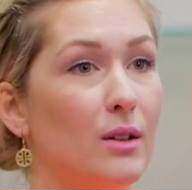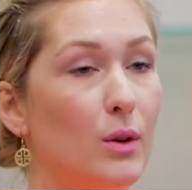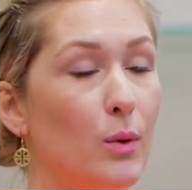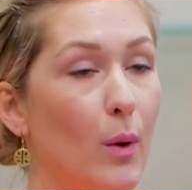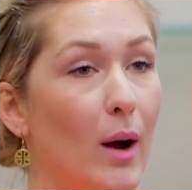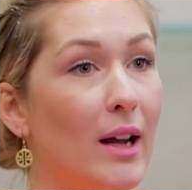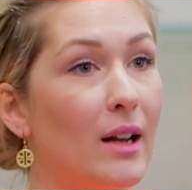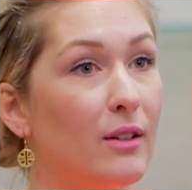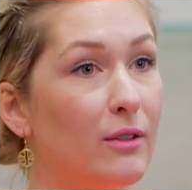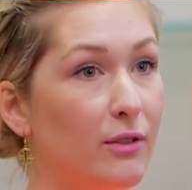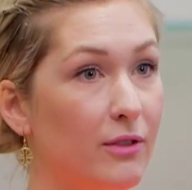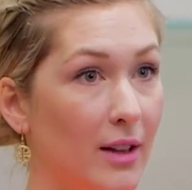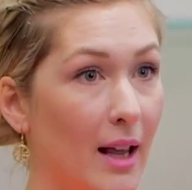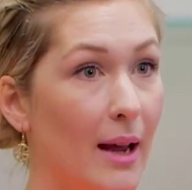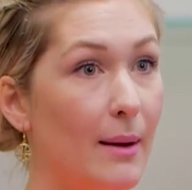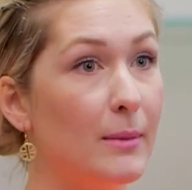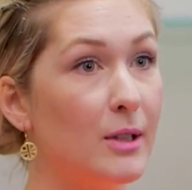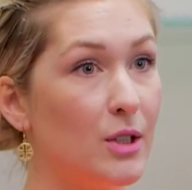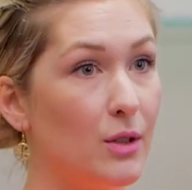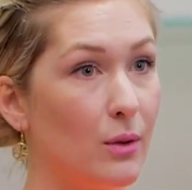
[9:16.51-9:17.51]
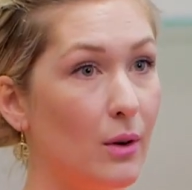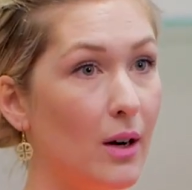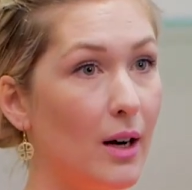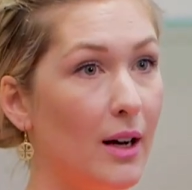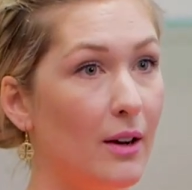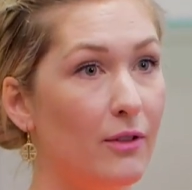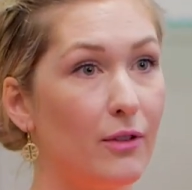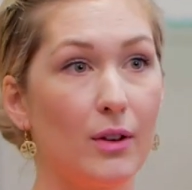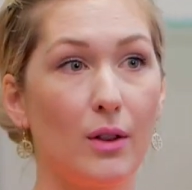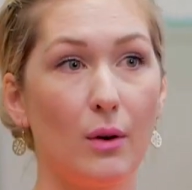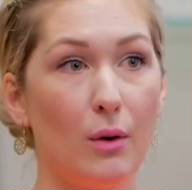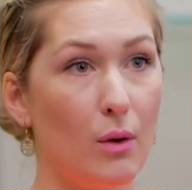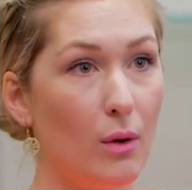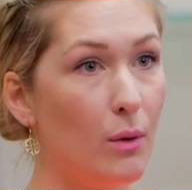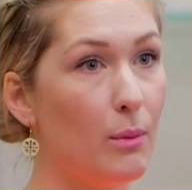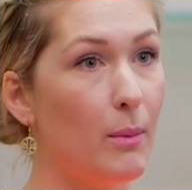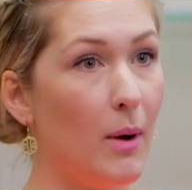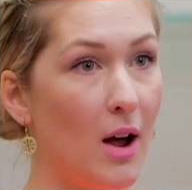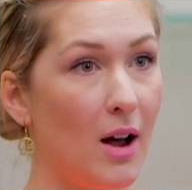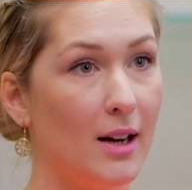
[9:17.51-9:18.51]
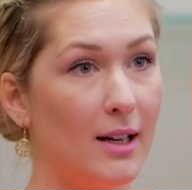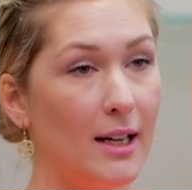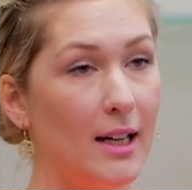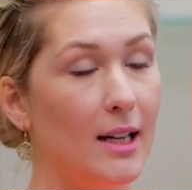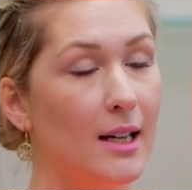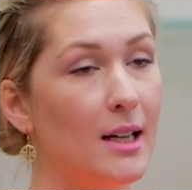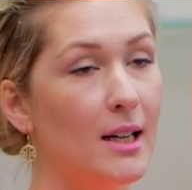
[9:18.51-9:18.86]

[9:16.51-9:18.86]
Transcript: quite inflammatory for the whole body.